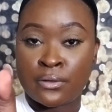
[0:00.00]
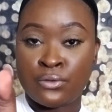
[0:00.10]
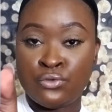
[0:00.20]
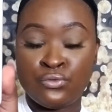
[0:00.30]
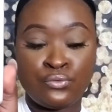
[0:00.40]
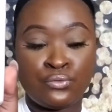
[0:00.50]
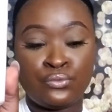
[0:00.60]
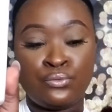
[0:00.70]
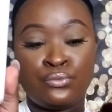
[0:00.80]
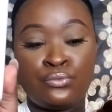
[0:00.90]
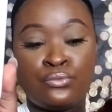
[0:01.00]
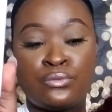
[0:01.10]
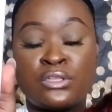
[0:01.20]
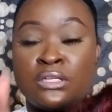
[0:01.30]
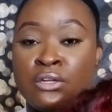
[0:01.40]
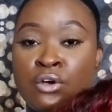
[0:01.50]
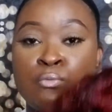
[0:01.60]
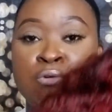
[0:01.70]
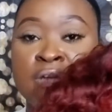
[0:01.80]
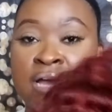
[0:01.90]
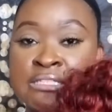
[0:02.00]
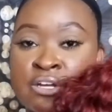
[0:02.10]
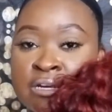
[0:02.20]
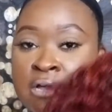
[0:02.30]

The look will not turn